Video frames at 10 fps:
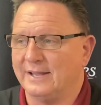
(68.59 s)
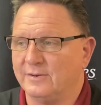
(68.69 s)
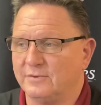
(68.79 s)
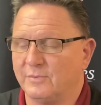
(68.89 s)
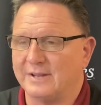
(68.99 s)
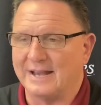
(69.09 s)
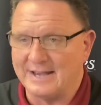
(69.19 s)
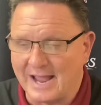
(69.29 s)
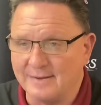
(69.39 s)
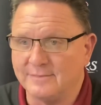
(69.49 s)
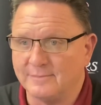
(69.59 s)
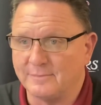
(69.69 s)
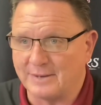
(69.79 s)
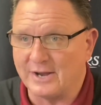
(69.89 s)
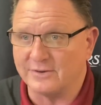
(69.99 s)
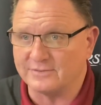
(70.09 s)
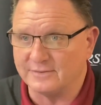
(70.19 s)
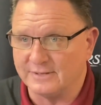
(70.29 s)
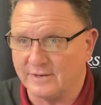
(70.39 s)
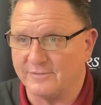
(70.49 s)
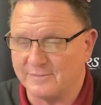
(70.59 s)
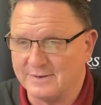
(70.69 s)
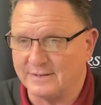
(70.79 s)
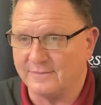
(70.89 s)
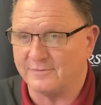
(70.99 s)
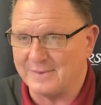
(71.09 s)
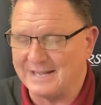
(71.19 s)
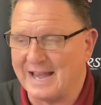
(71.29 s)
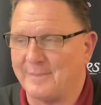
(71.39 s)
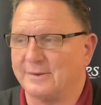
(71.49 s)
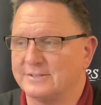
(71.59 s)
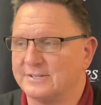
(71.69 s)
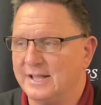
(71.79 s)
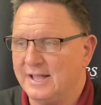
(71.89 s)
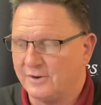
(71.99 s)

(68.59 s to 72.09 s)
And, you know, we got nine players, you know, from Indianapolis.